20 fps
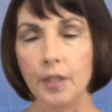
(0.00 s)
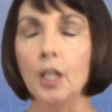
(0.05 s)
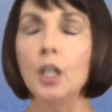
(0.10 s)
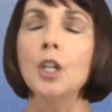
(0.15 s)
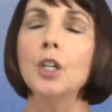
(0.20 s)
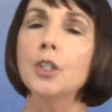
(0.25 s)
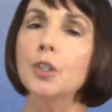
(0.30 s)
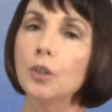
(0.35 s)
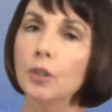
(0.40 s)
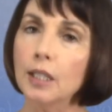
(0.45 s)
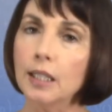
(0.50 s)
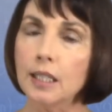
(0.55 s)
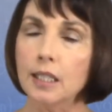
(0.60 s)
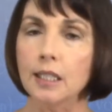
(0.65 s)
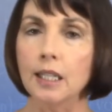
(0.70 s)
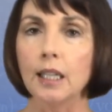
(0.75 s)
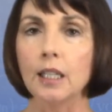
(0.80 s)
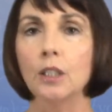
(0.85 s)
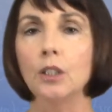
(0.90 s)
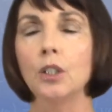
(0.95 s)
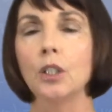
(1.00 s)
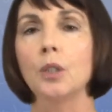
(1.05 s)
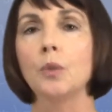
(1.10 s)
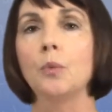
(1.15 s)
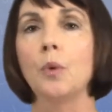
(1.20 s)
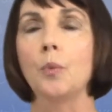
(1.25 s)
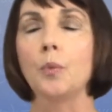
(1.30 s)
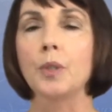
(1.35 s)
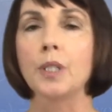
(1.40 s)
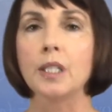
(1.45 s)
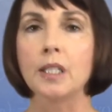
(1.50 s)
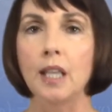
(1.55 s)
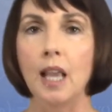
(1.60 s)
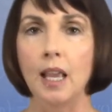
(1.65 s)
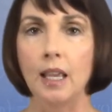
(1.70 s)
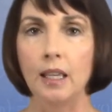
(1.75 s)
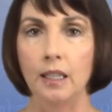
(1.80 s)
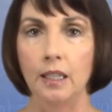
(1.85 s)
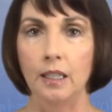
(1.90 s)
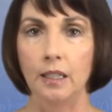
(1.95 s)
So let's take a look at what we're
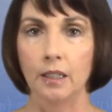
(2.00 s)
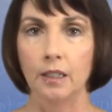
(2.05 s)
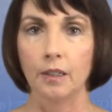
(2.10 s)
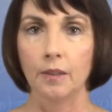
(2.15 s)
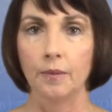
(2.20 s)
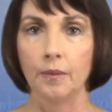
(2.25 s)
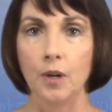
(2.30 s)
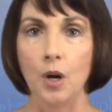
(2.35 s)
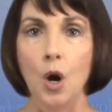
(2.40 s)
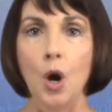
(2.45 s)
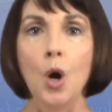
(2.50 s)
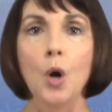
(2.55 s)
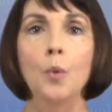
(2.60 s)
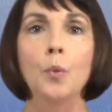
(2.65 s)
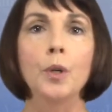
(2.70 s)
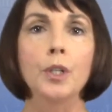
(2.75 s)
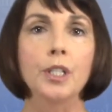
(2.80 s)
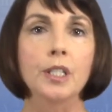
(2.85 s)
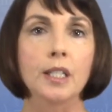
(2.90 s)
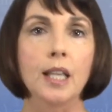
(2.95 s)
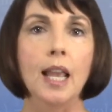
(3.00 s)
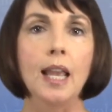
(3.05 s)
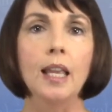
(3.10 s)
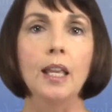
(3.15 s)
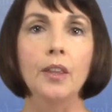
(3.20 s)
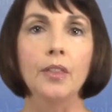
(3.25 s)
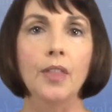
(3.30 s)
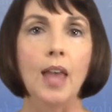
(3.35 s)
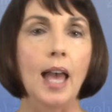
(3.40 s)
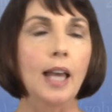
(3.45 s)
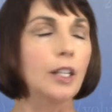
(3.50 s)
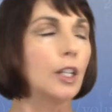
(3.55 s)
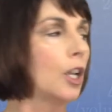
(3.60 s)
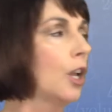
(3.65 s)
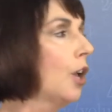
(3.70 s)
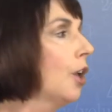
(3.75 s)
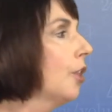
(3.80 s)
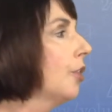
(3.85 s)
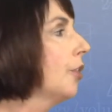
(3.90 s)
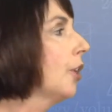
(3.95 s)
saying here. We're saying that
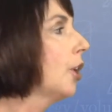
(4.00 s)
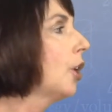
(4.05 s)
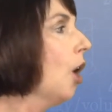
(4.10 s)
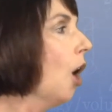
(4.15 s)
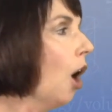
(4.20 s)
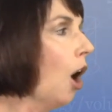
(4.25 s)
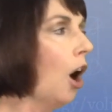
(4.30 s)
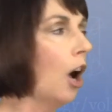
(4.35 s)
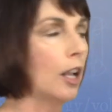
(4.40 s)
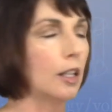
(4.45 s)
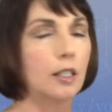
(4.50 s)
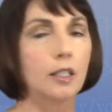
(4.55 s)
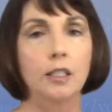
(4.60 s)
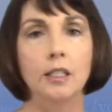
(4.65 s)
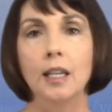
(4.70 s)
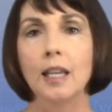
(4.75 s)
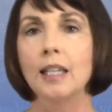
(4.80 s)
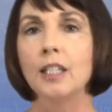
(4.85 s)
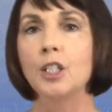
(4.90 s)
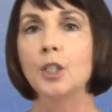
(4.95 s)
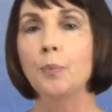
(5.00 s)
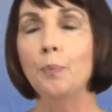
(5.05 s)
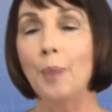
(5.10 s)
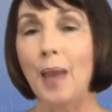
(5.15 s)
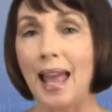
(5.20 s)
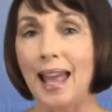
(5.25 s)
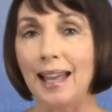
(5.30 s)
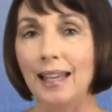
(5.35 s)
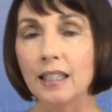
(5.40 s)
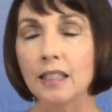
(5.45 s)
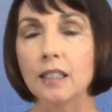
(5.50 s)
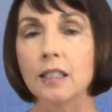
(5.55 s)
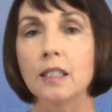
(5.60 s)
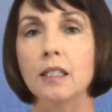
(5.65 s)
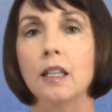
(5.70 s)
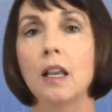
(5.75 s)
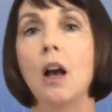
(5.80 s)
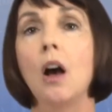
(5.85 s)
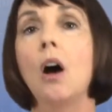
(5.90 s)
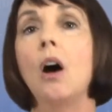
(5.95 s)
the cost
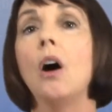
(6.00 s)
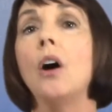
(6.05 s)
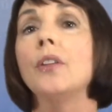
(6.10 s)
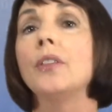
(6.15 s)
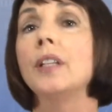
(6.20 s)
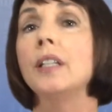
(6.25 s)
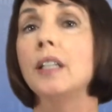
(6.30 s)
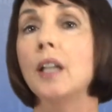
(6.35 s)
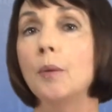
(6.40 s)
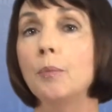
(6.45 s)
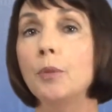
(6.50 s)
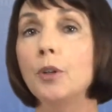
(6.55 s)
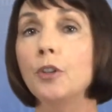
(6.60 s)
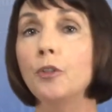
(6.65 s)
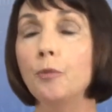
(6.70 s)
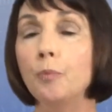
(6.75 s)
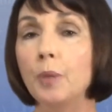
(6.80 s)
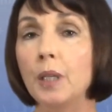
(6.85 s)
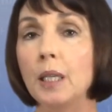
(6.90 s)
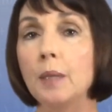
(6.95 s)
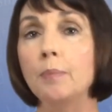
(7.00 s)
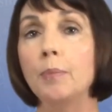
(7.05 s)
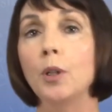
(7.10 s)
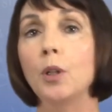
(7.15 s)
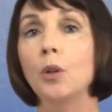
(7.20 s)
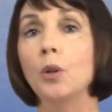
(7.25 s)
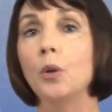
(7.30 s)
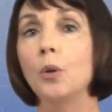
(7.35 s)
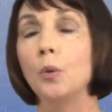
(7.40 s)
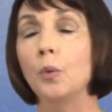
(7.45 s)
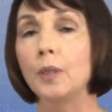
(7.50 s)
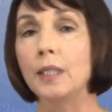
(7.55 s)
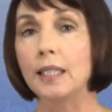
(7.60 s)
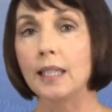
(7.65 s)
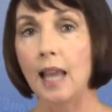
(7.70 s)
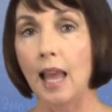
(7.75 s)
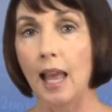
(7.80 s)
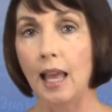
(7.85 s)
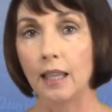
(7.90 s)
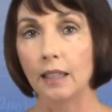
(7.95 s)
depends on the number of people who
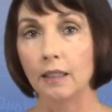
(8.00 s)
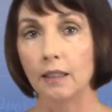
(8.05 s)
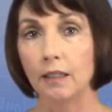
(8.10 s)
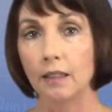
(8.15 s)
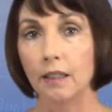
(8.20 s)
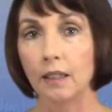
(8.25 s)
attend.